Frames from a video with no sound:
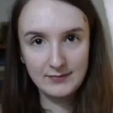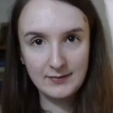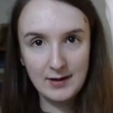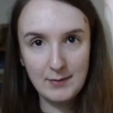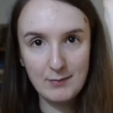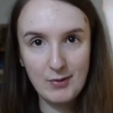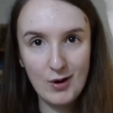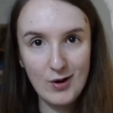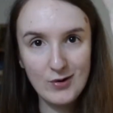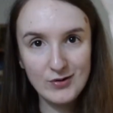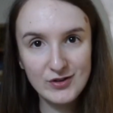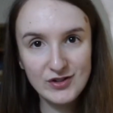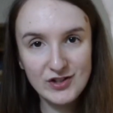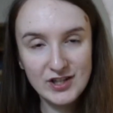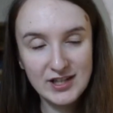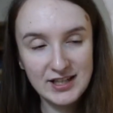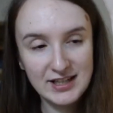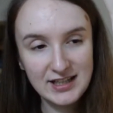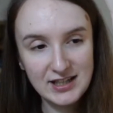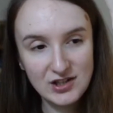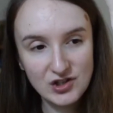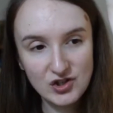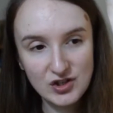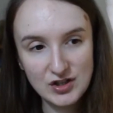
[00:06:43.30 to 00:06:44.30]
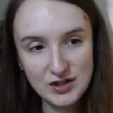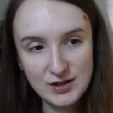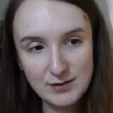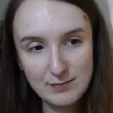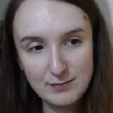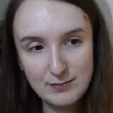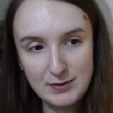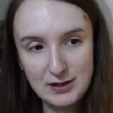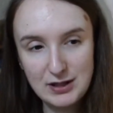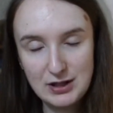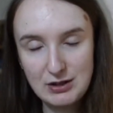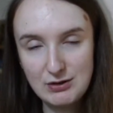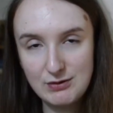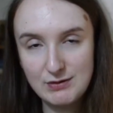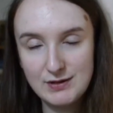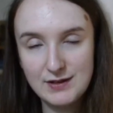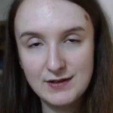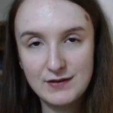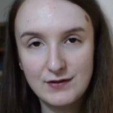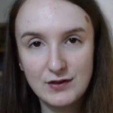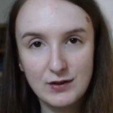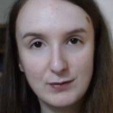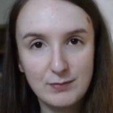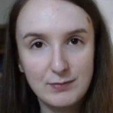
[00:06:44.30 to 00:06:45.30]
Potion is just a
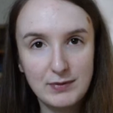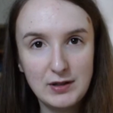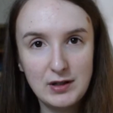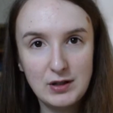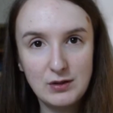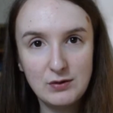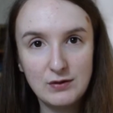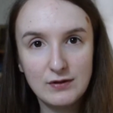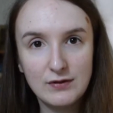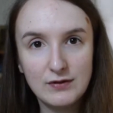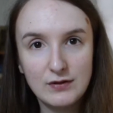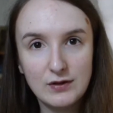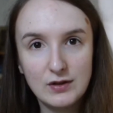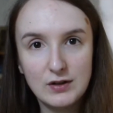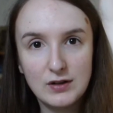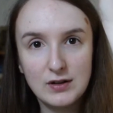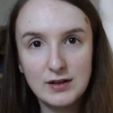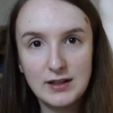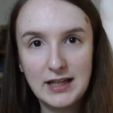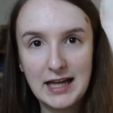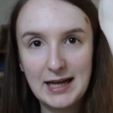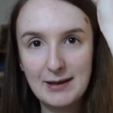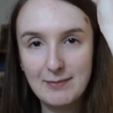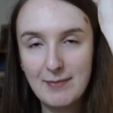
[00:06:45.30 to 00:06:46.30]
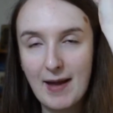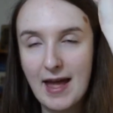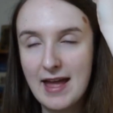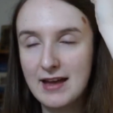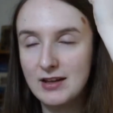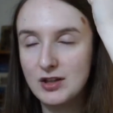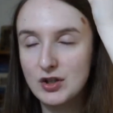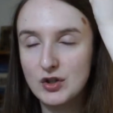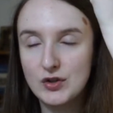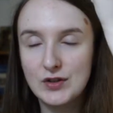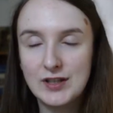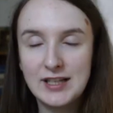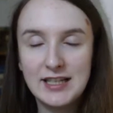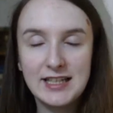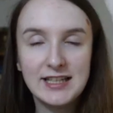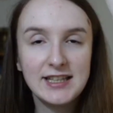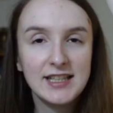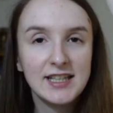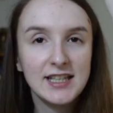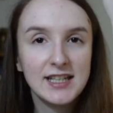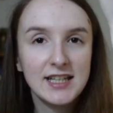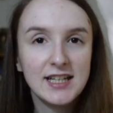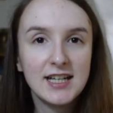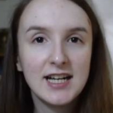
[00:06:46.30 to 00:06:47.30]
beautiful like pale
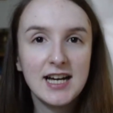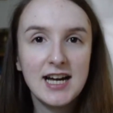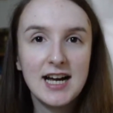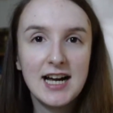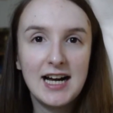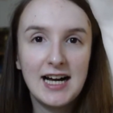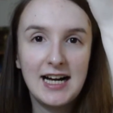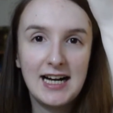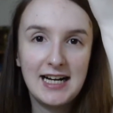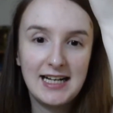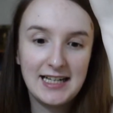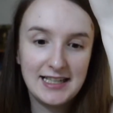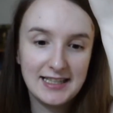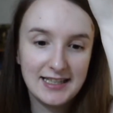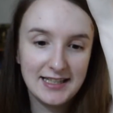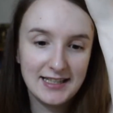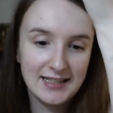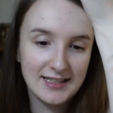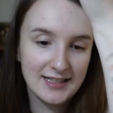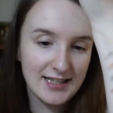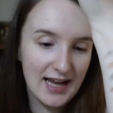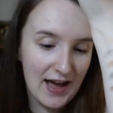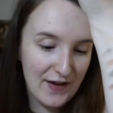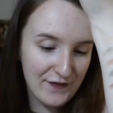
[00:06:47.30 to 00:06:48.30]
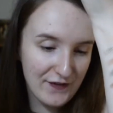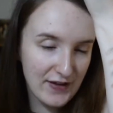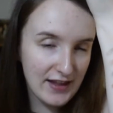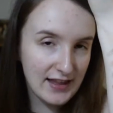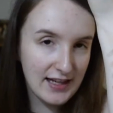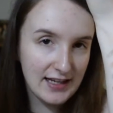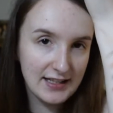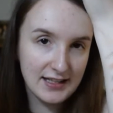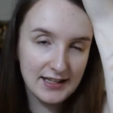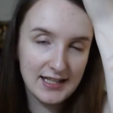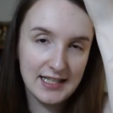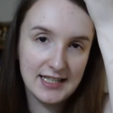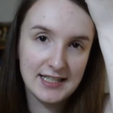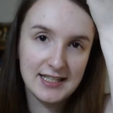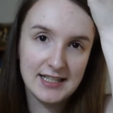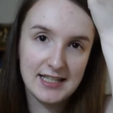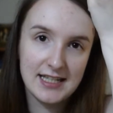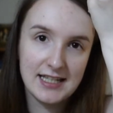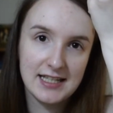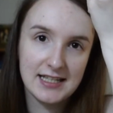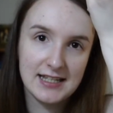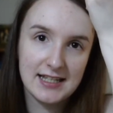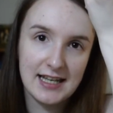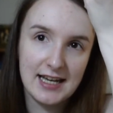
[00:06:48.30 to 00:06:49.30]
green. And I feel like this
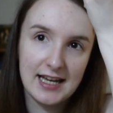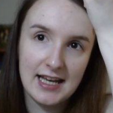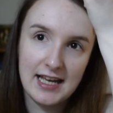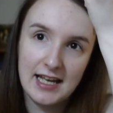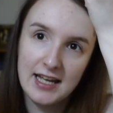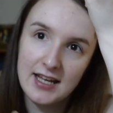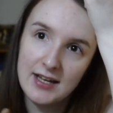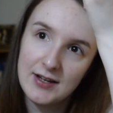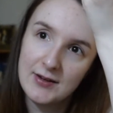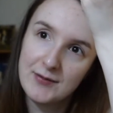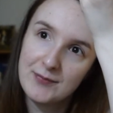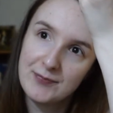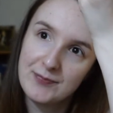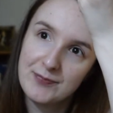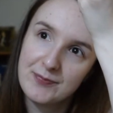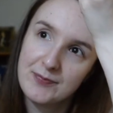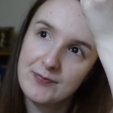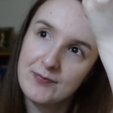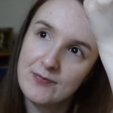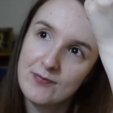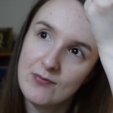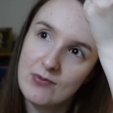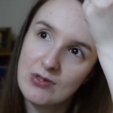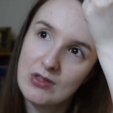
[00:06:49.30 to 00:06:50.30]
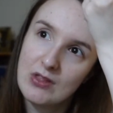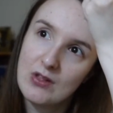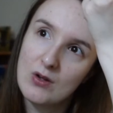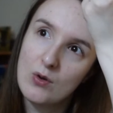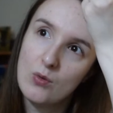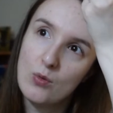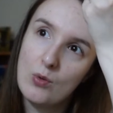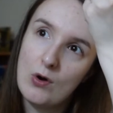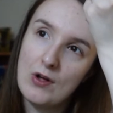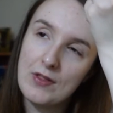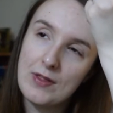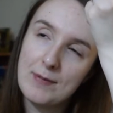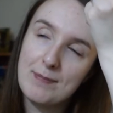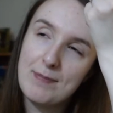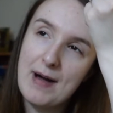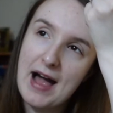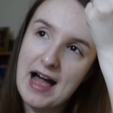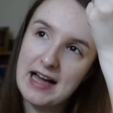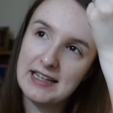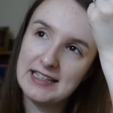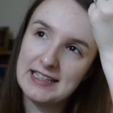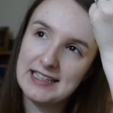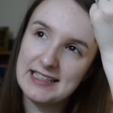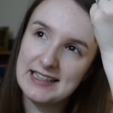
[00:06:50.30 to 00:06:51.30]
is like what the
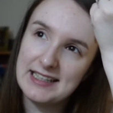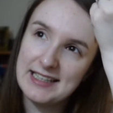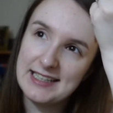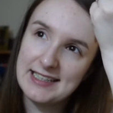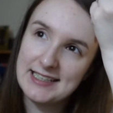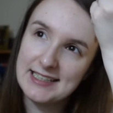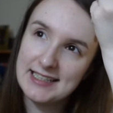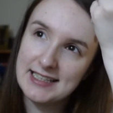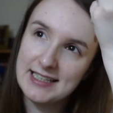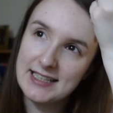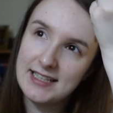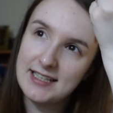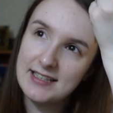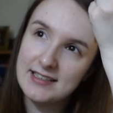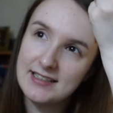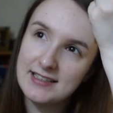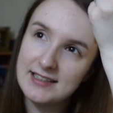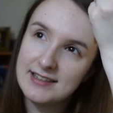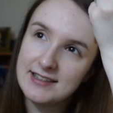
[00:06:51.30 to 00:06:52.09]
palette like